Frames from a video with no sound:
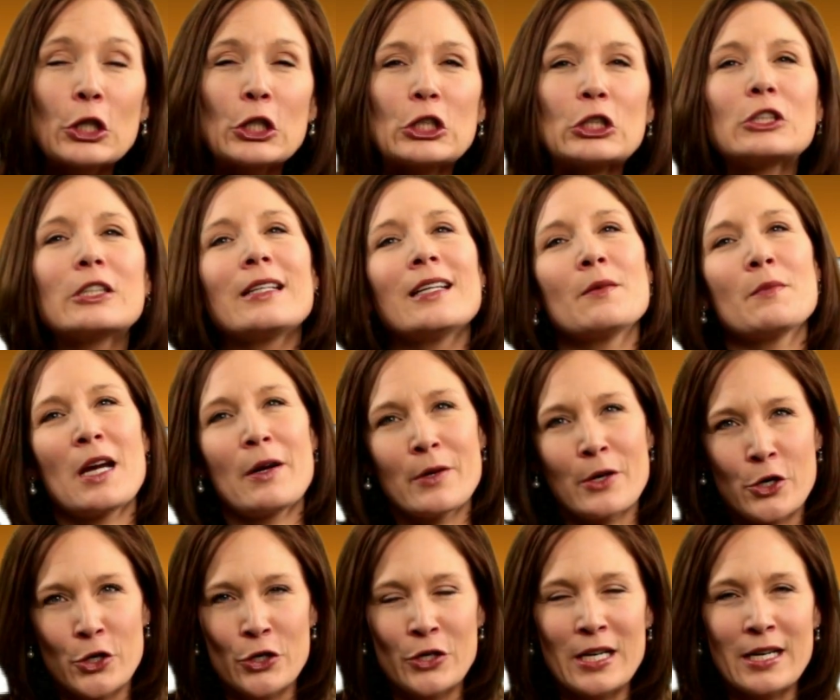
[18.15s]
early in my
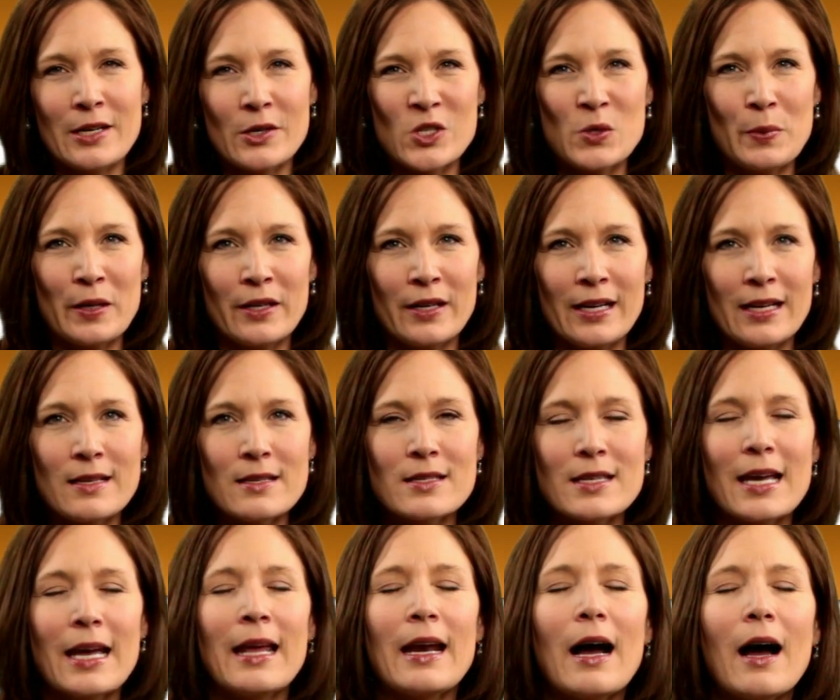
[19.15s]
recruiting
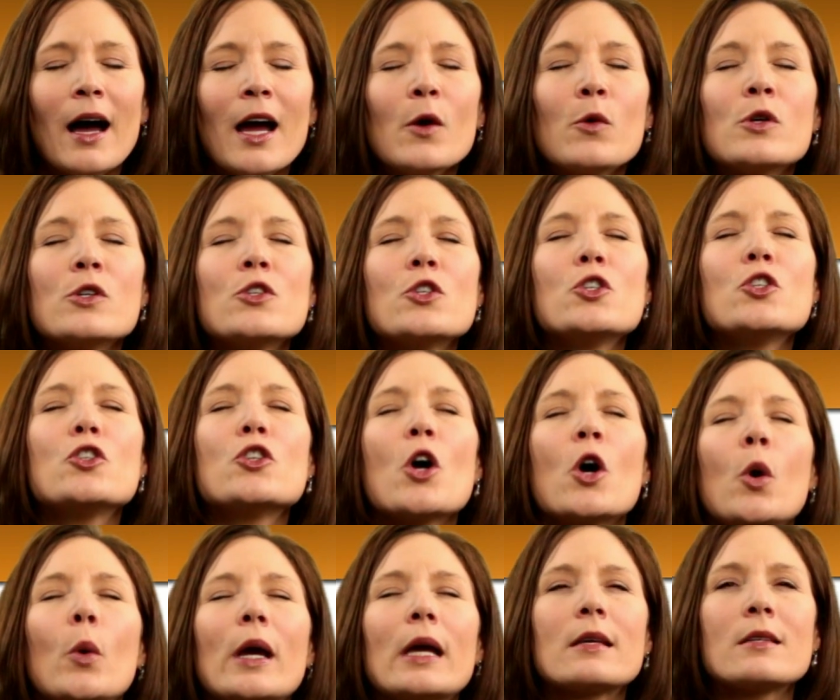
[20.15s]
experience and I was
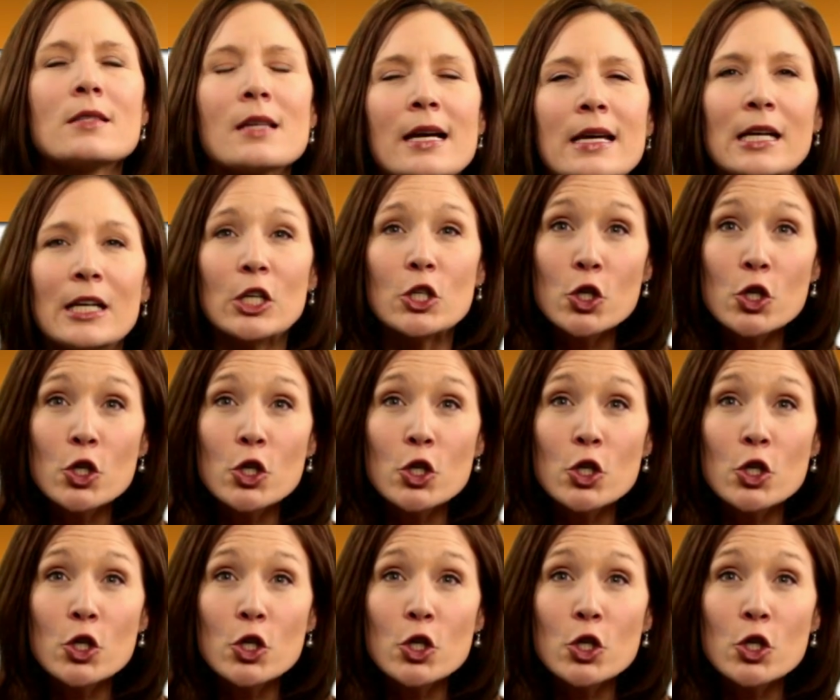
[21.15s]
so excited.